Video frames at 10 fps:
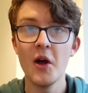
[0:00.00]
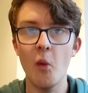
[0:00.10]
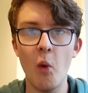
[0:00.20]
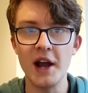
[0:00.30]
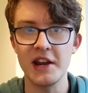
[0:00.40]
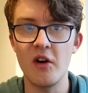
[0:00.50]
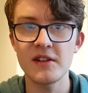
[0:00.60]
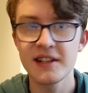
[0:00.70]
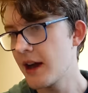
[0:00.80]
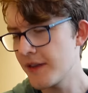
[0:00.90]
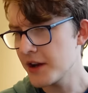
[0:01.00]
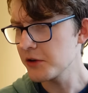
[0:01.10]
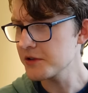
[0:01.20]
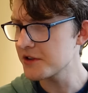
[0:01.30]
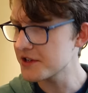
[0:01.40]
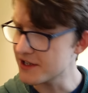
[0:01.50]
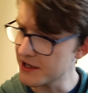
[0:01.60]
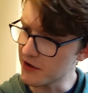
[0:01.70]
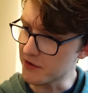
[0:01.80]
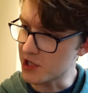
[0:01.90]
Why not? And then I also
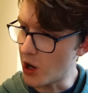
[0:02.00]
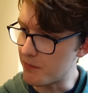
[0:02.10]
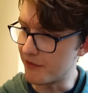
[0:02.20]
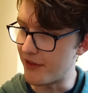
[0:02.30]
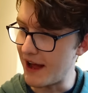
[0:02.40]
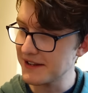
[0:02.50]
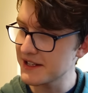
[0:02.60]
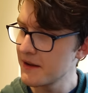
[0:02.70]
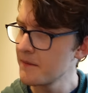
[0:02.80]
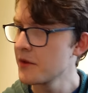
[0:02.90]
decided on top of that,